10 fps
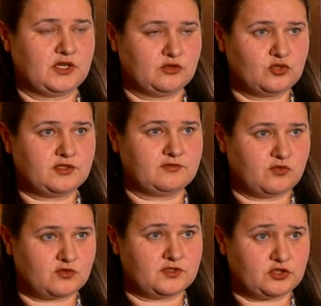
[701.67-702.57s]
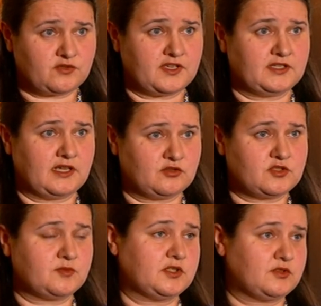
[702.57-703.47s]
we are looking forward to the
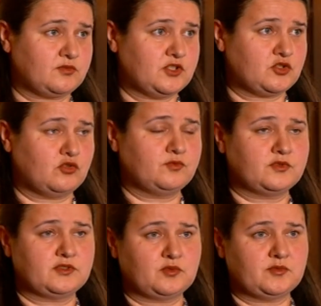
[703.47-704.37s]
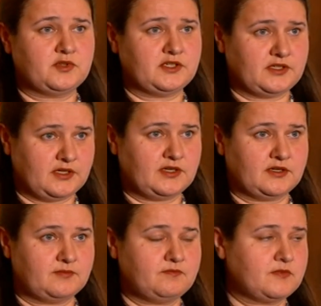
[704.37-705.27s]
announcement, which hopefully will be uh,
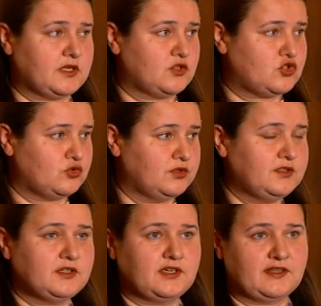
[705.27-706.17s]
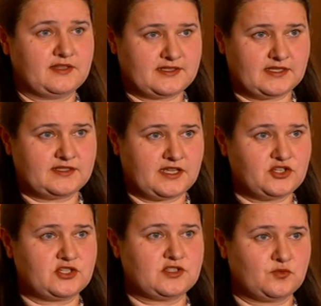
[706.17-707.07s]
soon, and that the
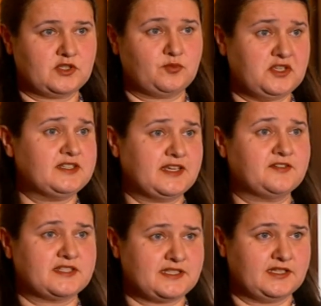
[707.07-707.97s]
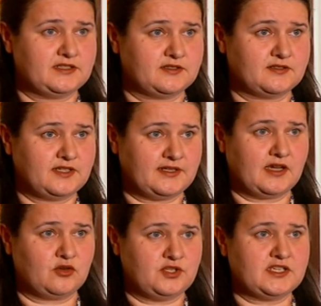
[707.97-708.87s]
sanctions will be devastating. But
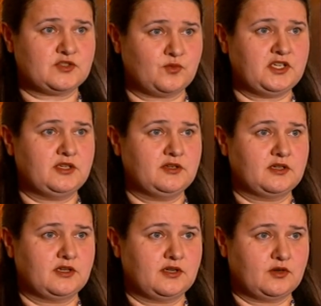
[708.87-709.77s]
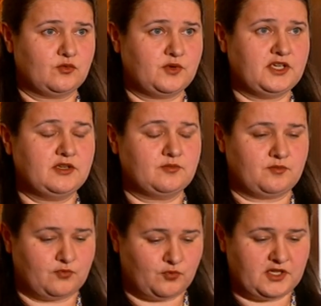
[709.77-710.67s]
and now, yes, we,
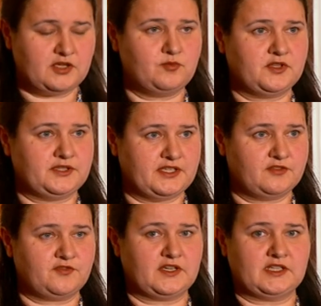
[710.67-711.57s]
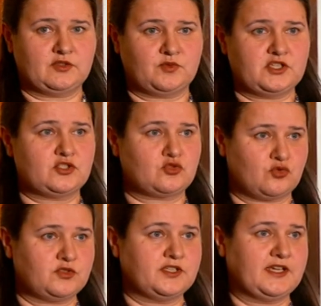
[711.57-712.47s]
we, we believe and we
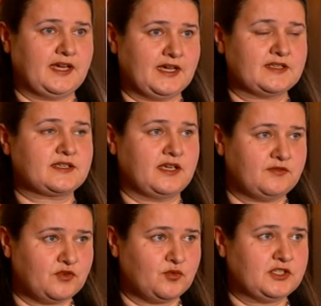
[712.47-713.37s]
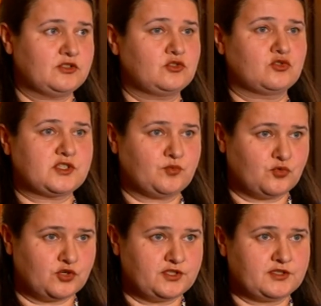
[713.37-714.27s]
strongly ask everyone to
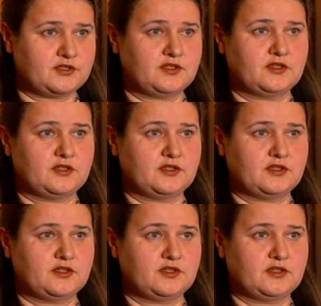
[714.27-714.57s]
support